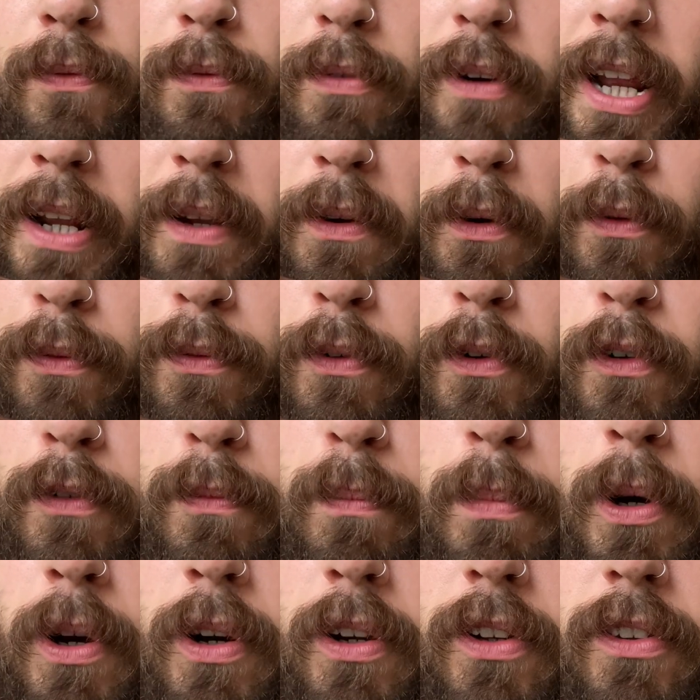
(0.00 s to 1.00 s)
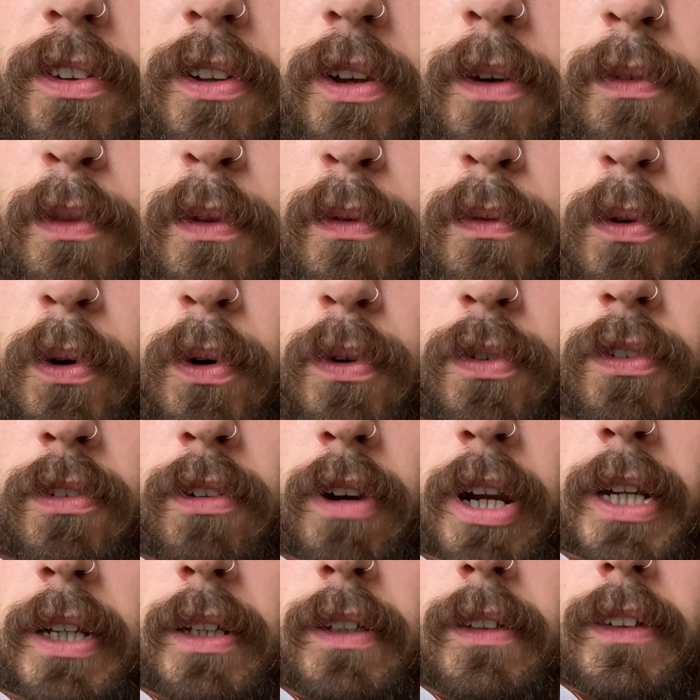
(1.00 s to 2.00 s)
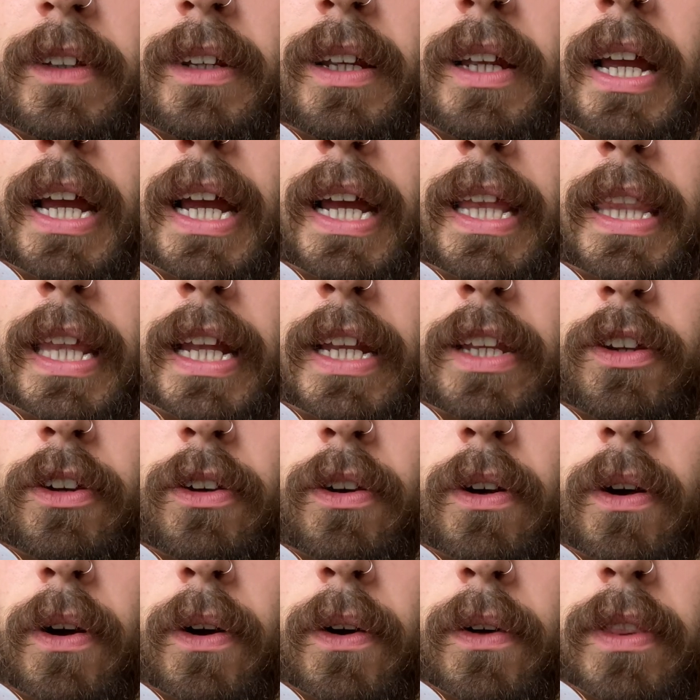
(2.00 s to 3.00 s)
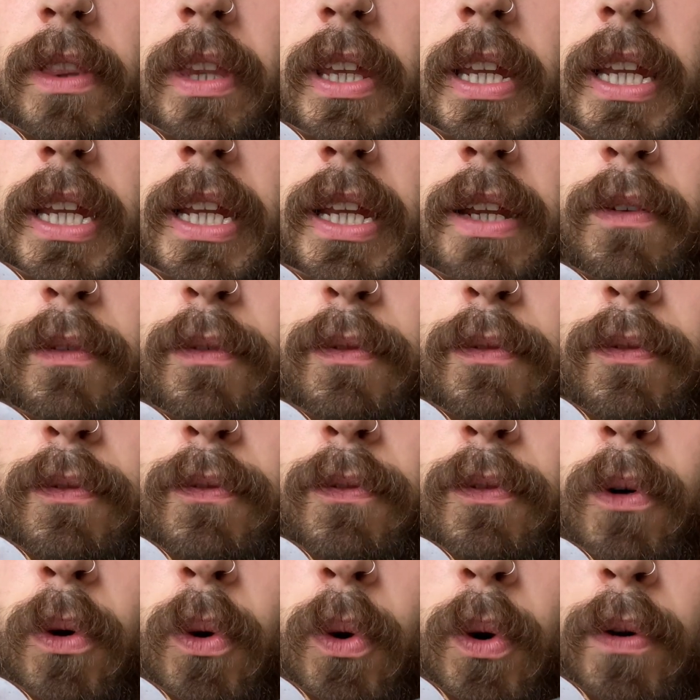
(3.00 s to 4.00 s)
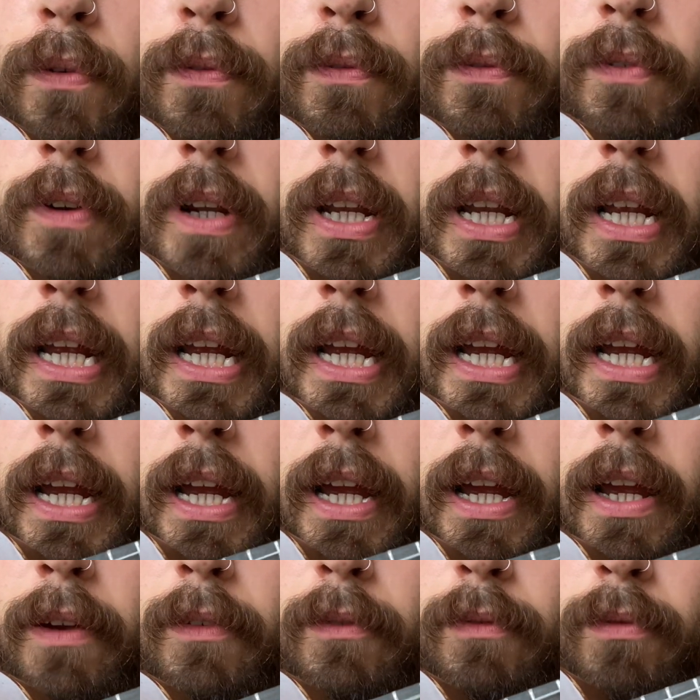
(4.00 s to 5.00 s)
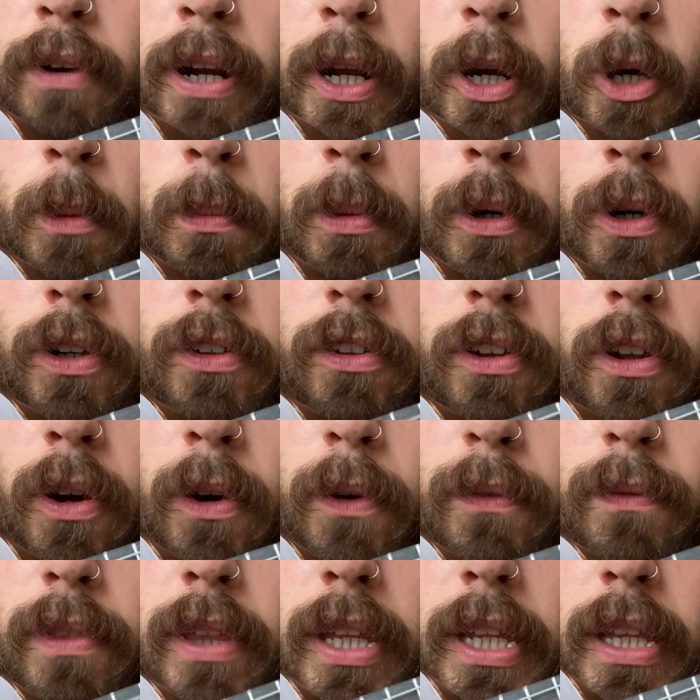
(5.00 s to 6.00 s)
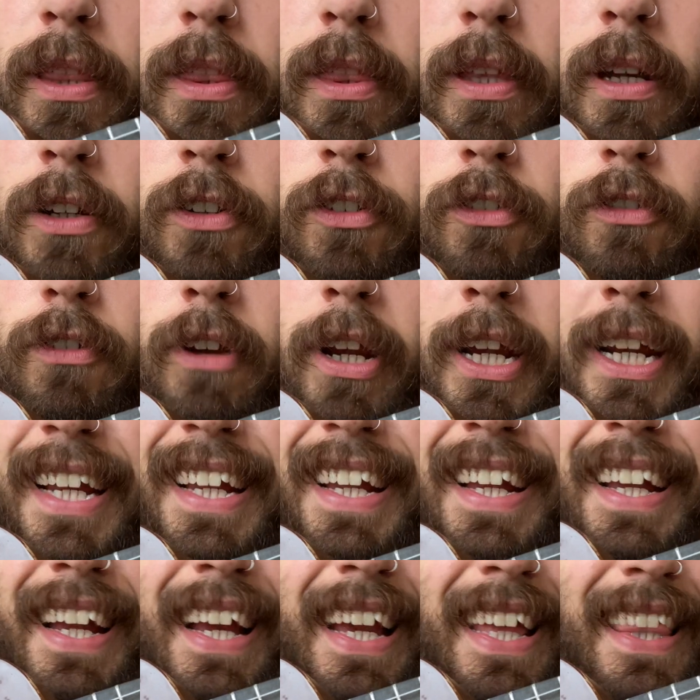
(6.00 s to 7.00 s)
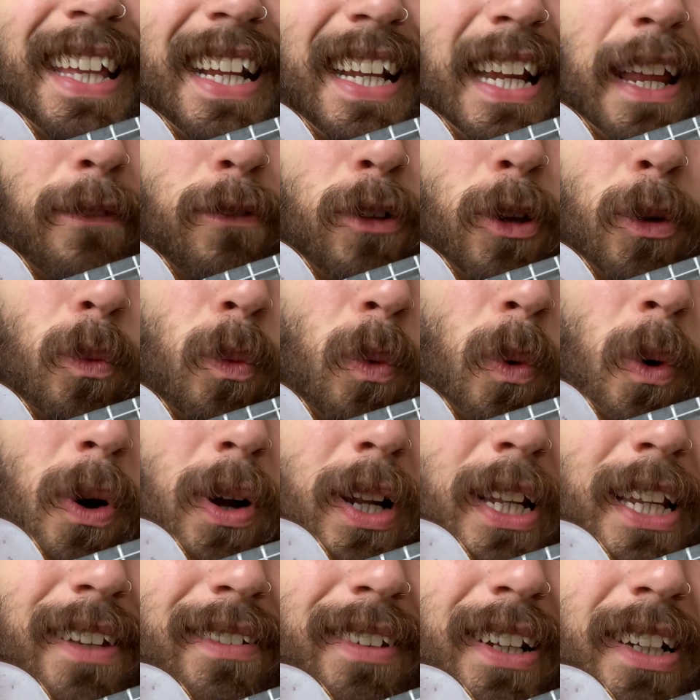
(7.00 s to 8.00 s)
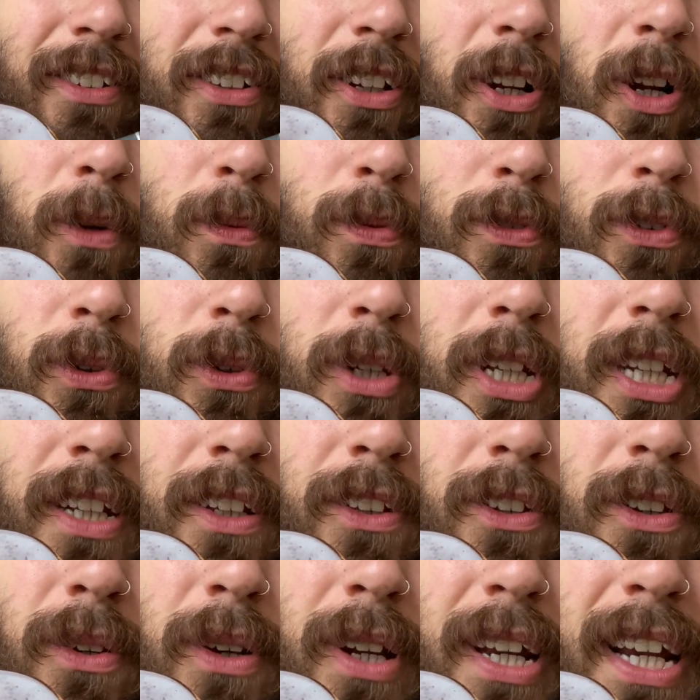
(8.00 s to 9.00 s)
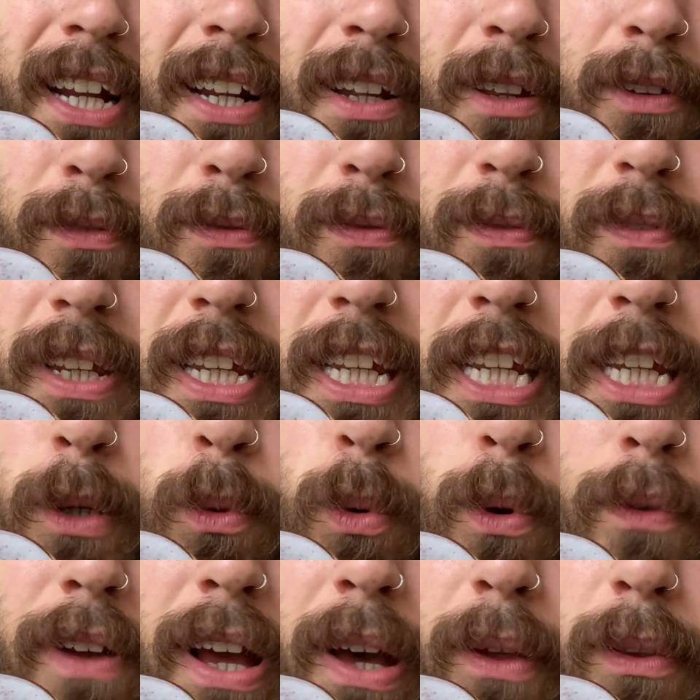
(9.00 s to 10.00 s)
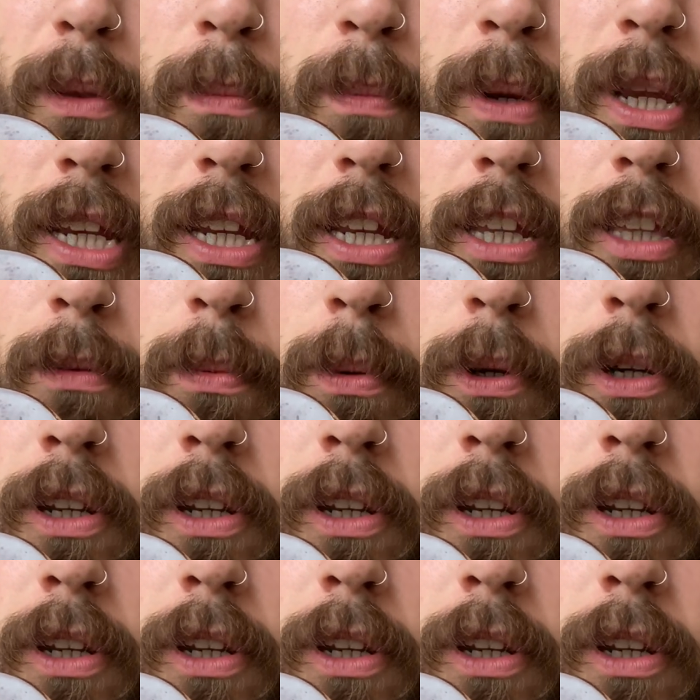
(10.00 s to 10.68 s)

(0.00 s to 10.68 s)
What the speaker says: fret or 4th box of the 4th string, and then you're on the 4th fret or box of the 3rd string. And then if you want, it's actually optional, you can do a kind of E without the pinky, to be